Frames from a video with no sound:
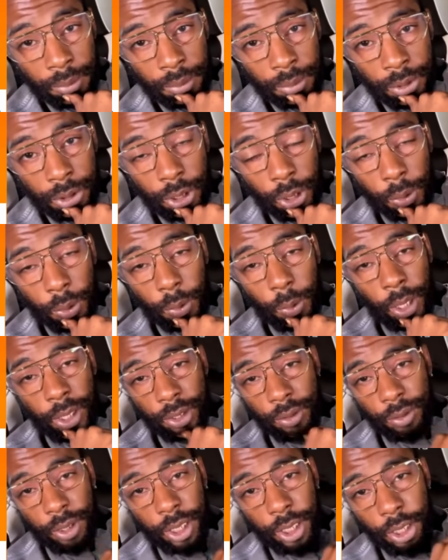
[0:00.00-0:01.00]
So it
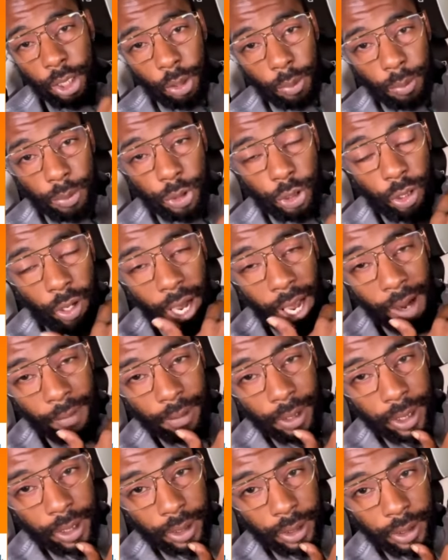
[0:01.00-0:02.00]
wasn't really no
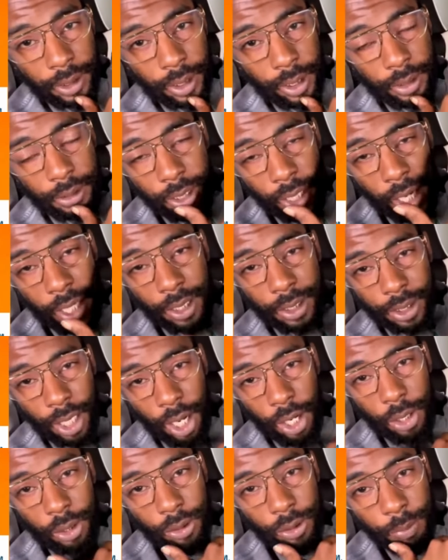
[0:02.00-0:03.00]
traveling because he had his
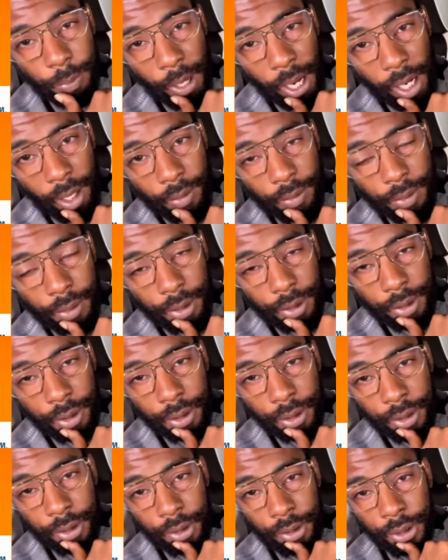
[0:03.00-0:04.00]
own spot for real.
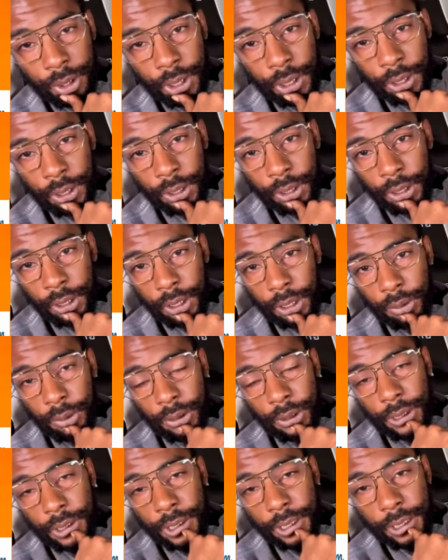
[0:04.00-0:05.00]
It was
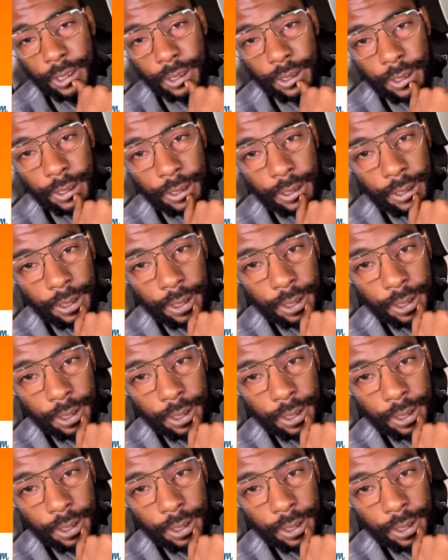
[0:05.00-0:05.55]
in DC.